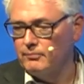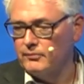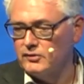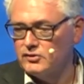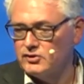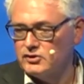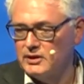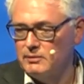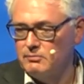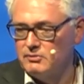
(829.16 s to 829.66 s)

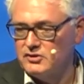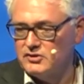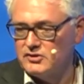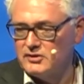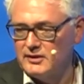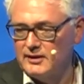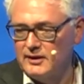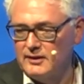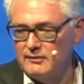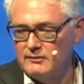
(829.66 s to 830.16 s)
She was
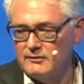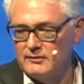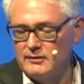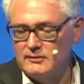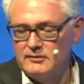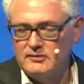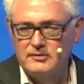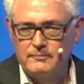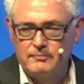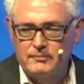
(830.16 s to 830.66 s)
saying
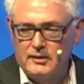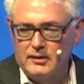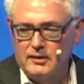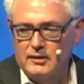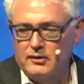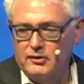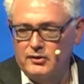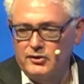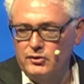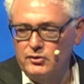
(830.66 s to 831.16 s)
that
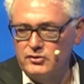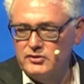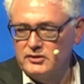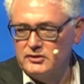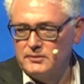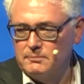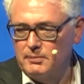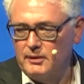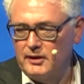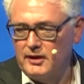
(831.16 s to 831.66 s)
using
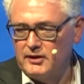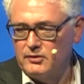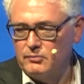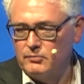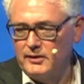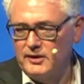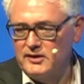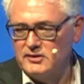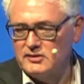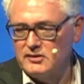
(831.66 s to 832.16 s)
the
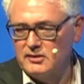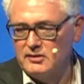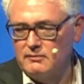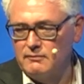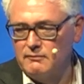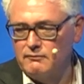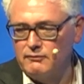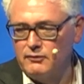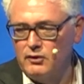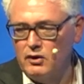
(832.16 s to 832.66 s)
pathways can
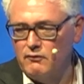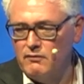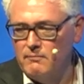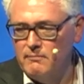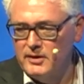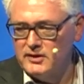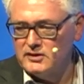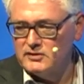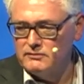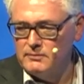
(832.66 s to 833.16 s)
involve a
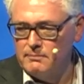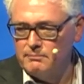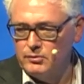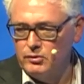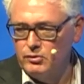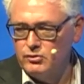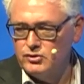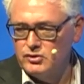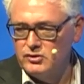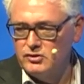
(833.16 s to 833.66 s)
mix of
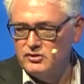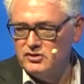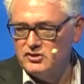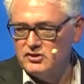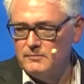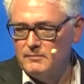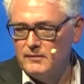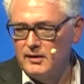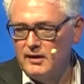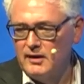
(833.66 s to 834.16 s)
approaches
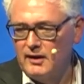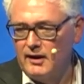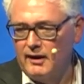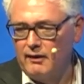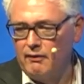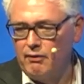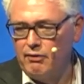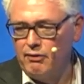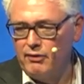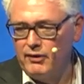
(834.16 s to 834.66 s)

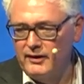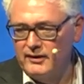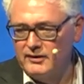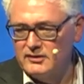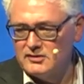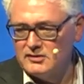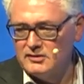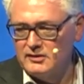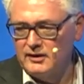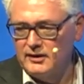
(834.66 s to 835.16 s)
and
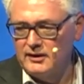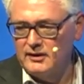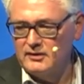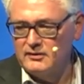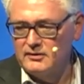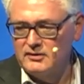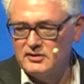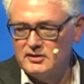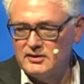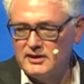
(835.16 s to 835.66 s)
things like
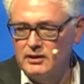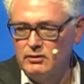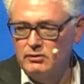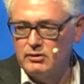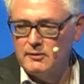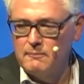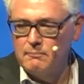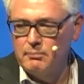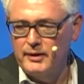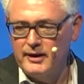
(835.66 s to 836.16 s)
the scale and
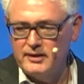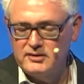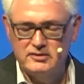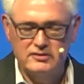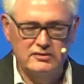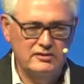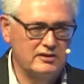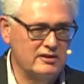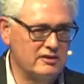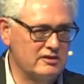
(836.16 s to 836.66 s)

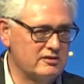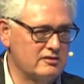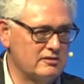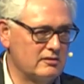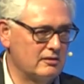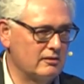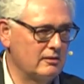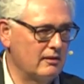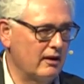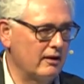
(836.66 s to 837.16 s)
complexities
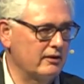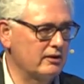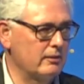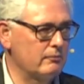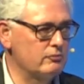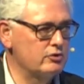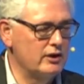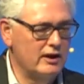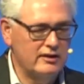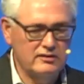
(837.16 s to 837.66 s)
and the
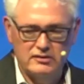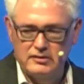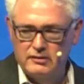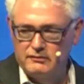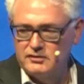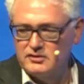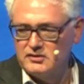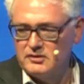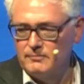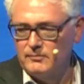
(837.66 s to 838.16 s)

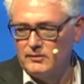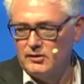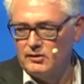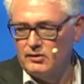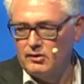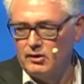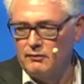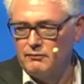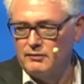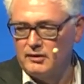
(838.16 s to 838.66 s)
objectives
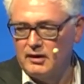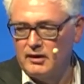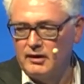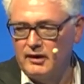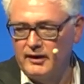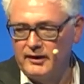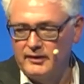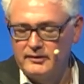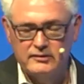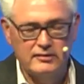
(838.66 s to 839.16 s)
of the
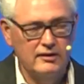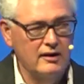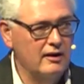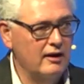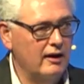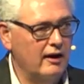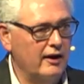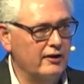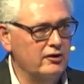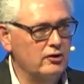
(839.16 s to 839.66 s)
client.
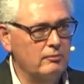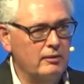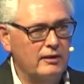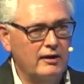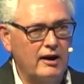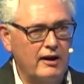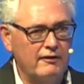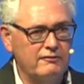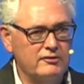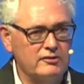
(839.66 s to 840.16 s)
And you might
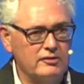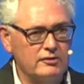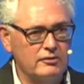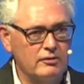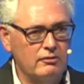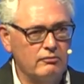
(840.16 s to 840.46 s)
have to